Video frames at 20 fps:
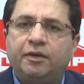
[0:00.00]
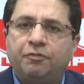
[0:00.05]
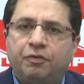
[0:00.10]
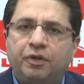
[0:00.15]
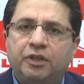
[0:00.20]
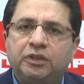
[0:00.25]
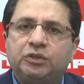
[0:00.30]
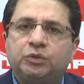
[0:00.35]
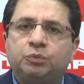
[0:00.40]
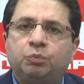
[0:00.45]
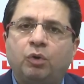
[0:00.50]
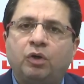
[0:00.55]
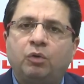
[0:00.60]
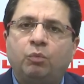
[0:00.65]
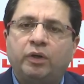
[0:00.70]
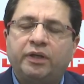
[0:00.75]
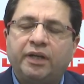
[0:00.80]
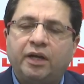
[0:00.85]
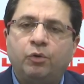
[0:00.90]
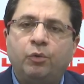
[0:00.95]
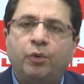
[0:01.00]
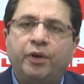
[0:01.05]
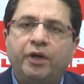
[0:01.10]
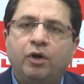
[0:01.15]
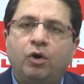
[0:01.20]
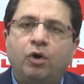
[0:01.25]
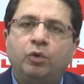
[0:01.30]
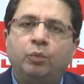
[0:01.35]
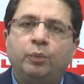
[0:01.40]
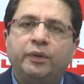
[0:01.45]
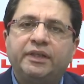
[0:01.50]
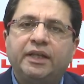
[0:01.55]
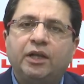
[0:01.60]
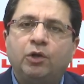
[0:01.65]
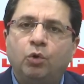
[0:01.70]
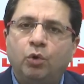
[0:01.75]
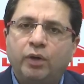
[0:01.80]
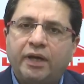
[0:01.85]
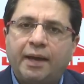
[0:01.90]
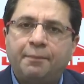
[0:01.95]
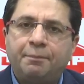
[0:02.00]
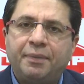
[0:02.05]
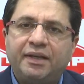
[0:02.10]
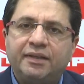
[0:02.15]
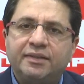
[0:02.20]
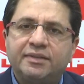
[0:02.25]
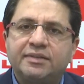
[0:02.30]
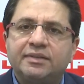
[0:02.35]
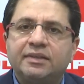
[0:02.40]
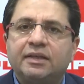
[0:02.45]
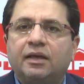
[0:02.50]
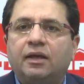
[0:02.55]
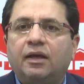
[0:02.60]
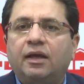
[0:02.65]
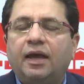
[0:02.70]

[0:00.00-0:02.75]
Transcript: the efforts what are going on with the low capex